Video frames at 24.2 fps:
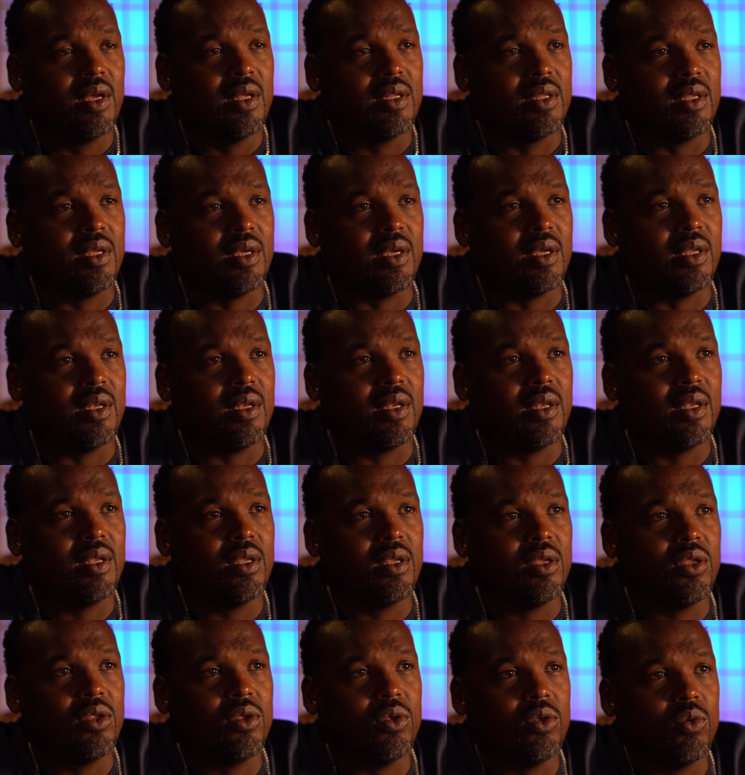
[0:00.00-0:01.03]
then
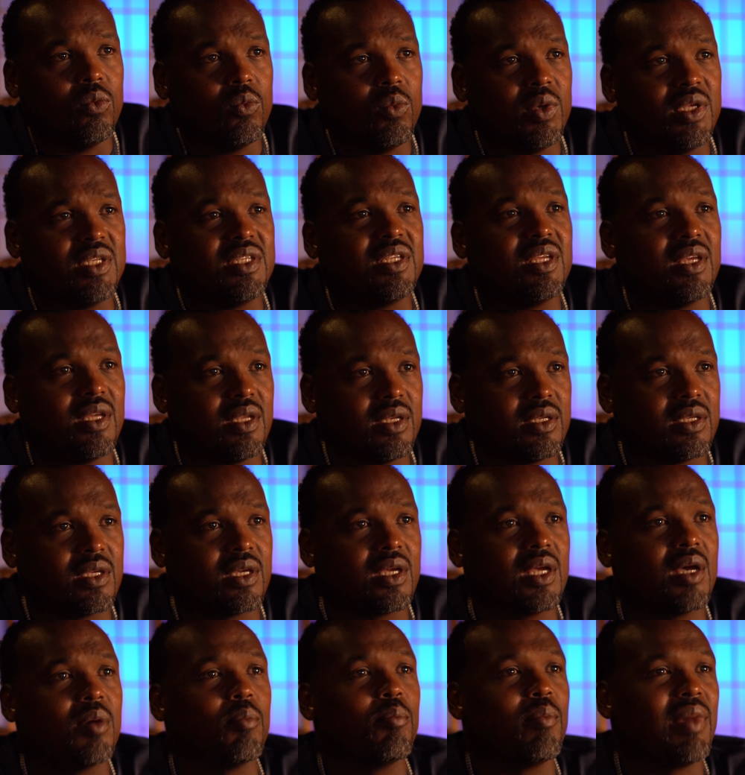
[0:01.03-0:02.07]
we tend to
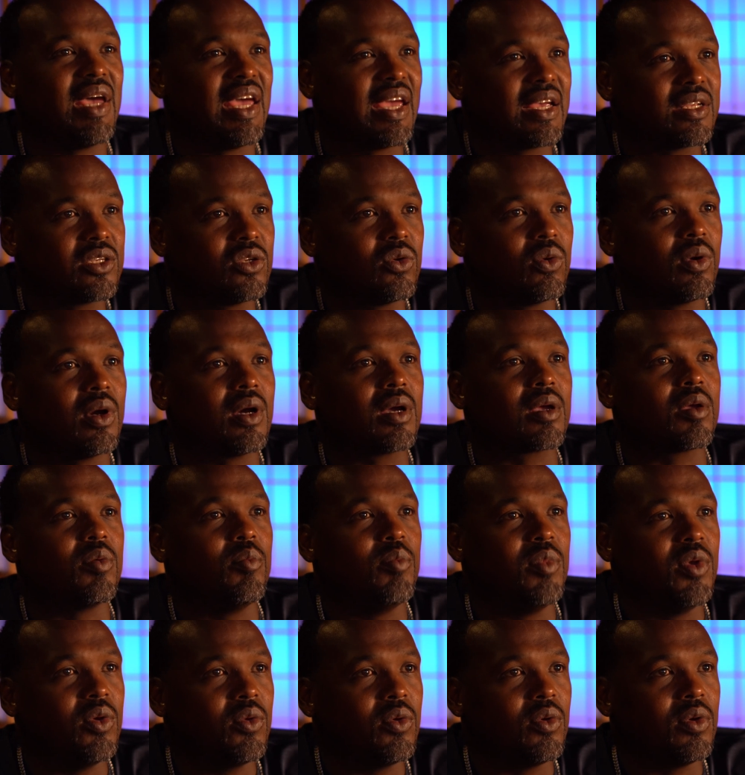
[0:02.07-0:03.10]
come back to our
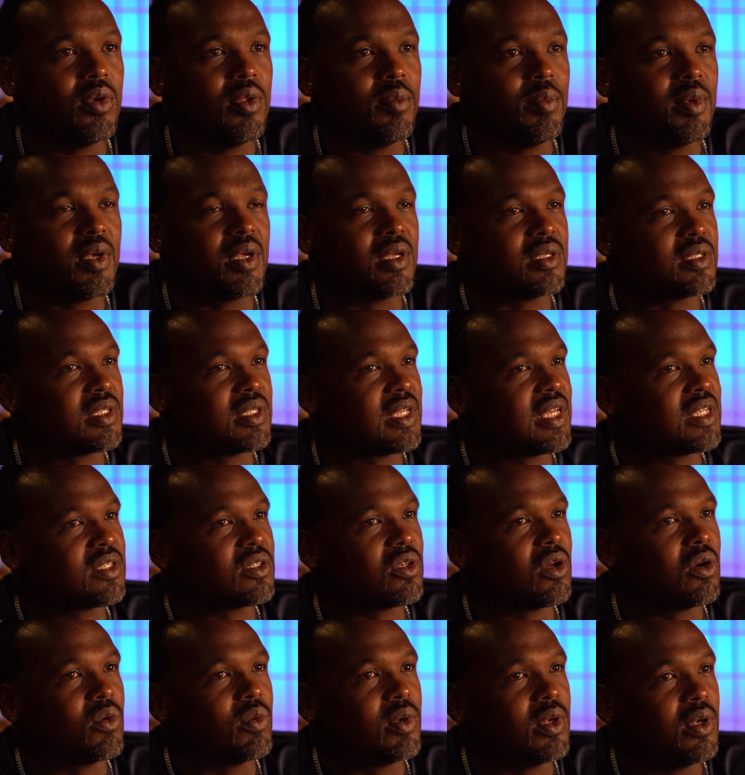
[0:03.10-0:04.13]
community because that's
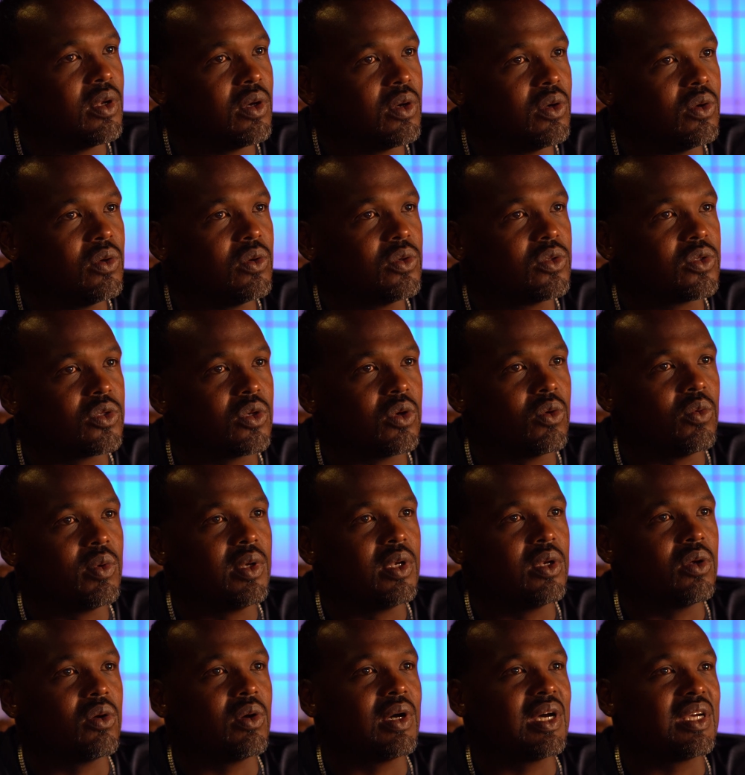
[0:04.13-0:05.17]
all we know. So we
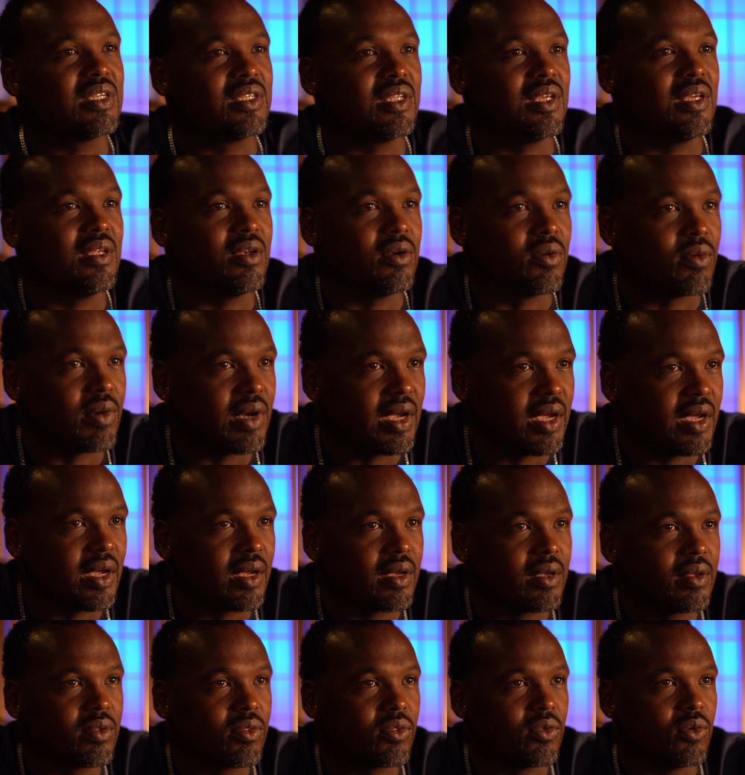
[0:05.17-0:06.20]
know how to interact
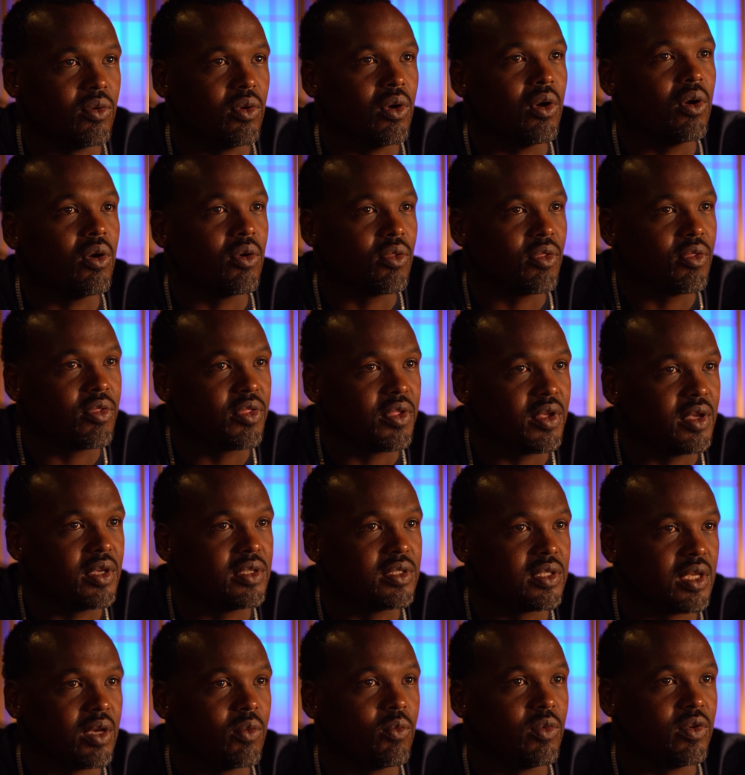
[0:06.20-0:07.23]
through all the
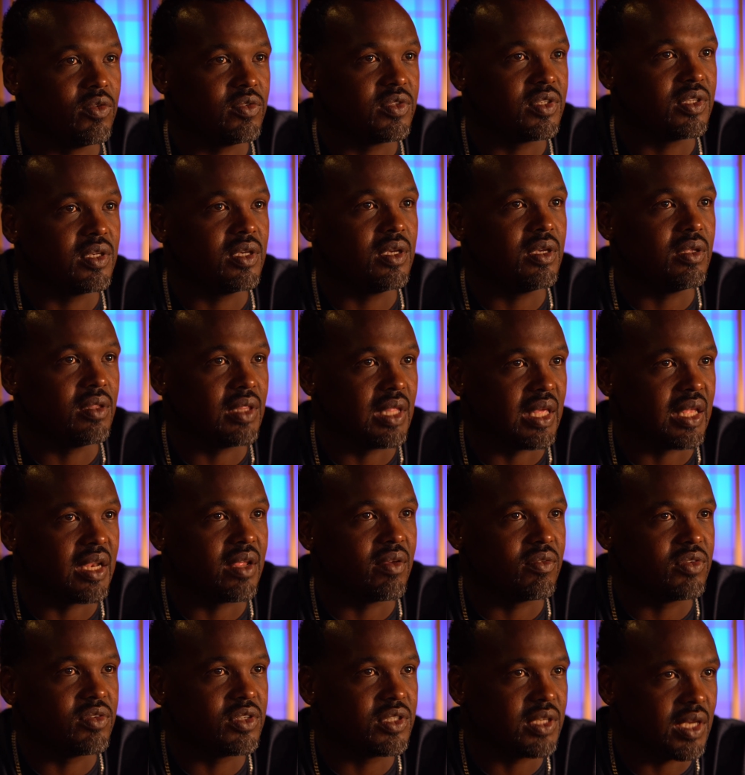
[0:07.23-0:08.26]
things that we've seen that
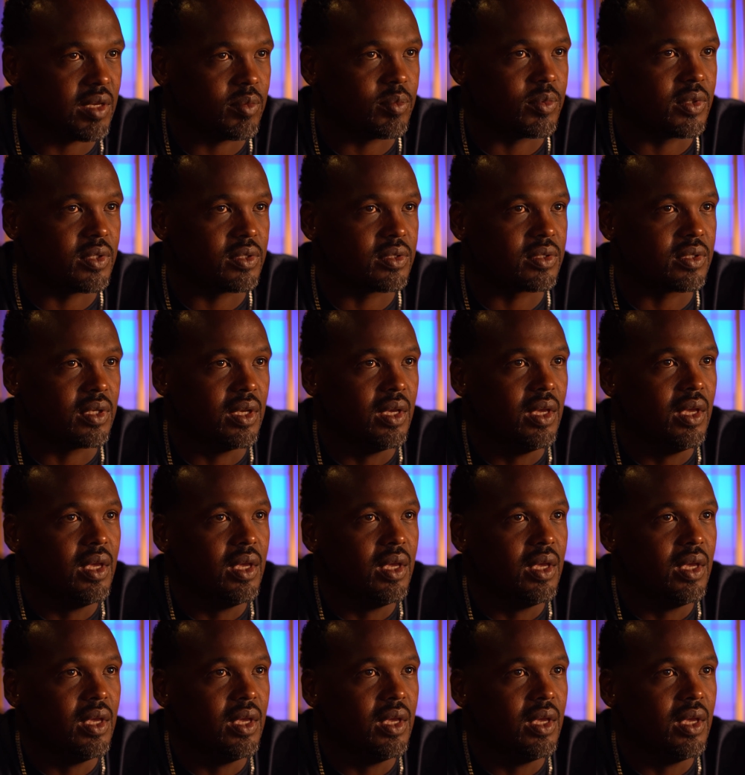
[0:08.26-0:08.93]
have shaped us,